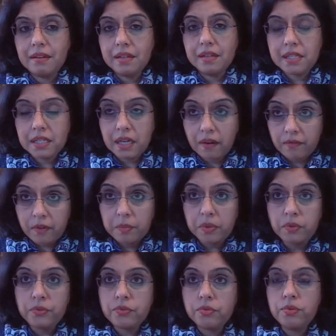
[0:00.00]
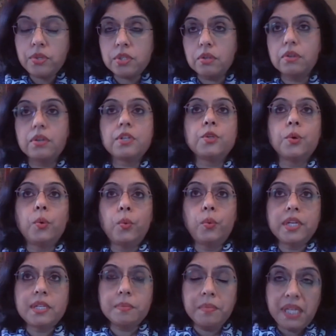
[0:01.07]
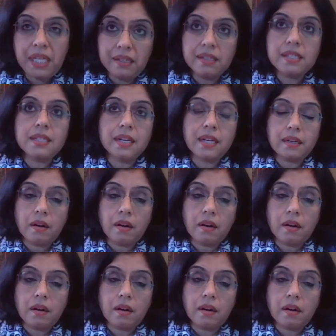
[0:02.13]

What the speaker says: discoverable through search, which means that